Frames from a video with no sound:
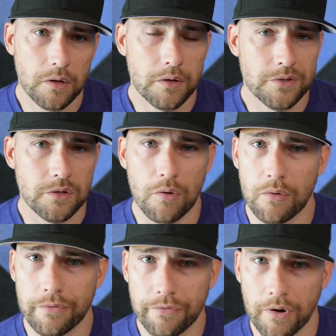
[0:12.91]
So
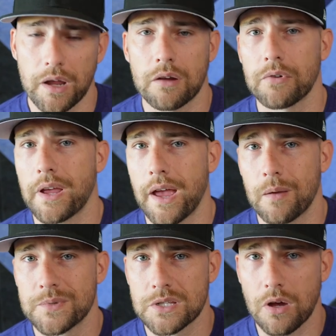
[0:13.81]
Frank
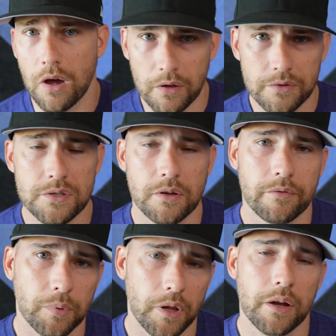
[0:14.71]
rehabs tons
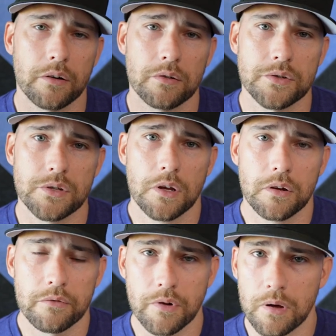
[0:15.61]
of players
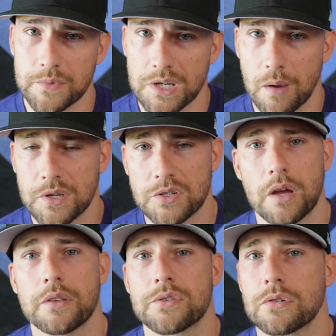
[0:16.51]
from Tommy
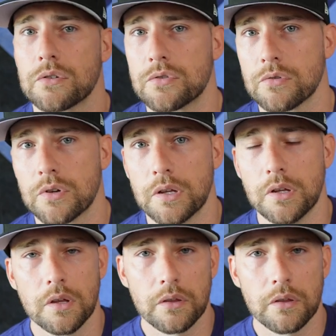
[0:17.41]
John surgery,